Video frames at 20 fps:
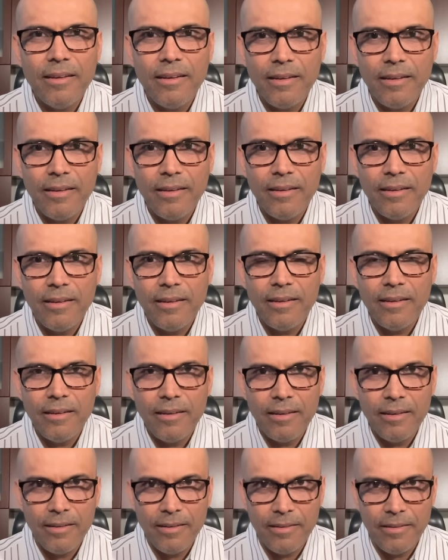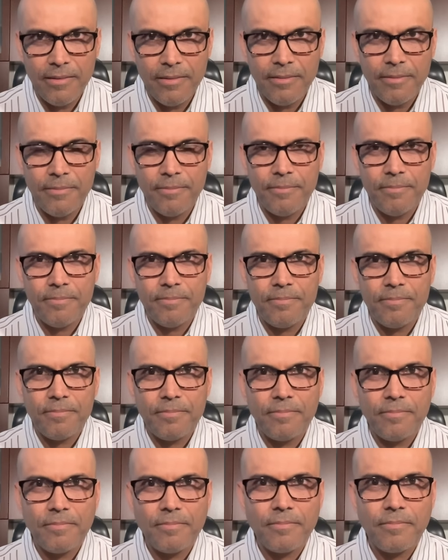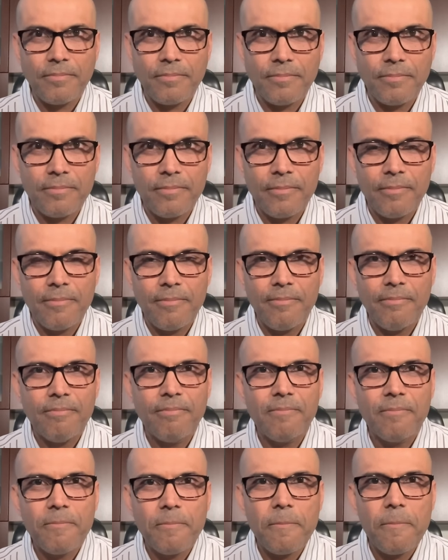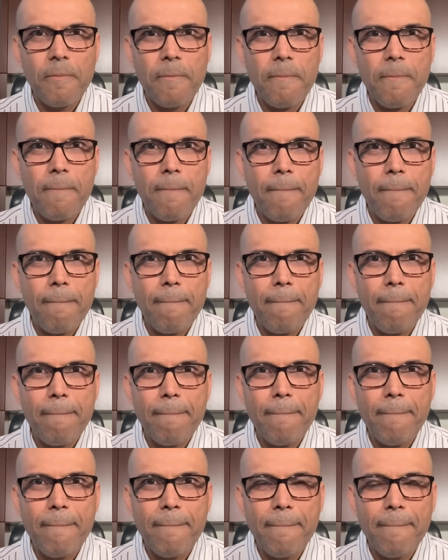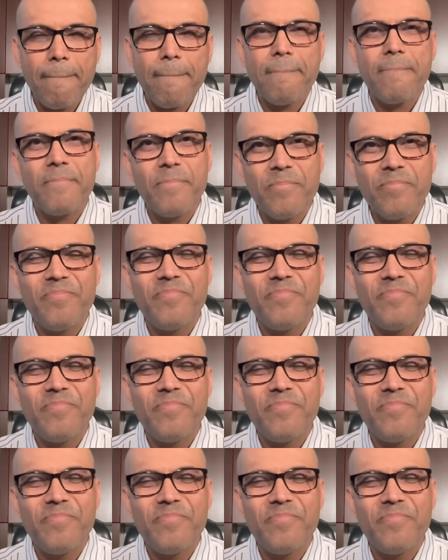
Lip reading: No words are spoken by the person on screen.